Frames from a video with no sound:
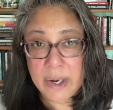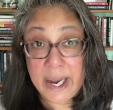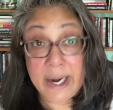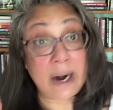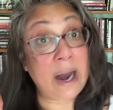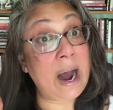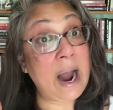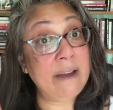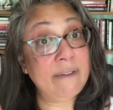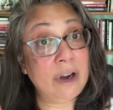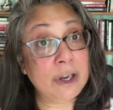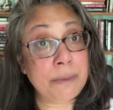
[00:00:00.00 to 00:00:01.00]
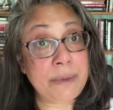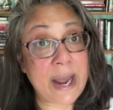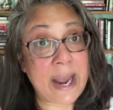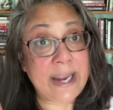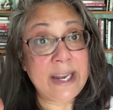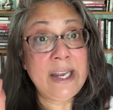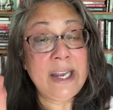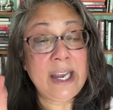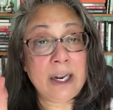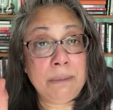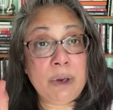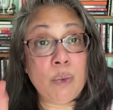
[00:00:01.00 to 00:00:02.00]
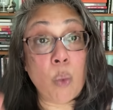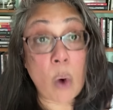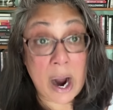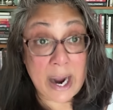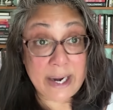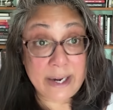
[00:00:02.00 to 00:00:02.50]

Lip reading: And on a high volume day, it'll be wide.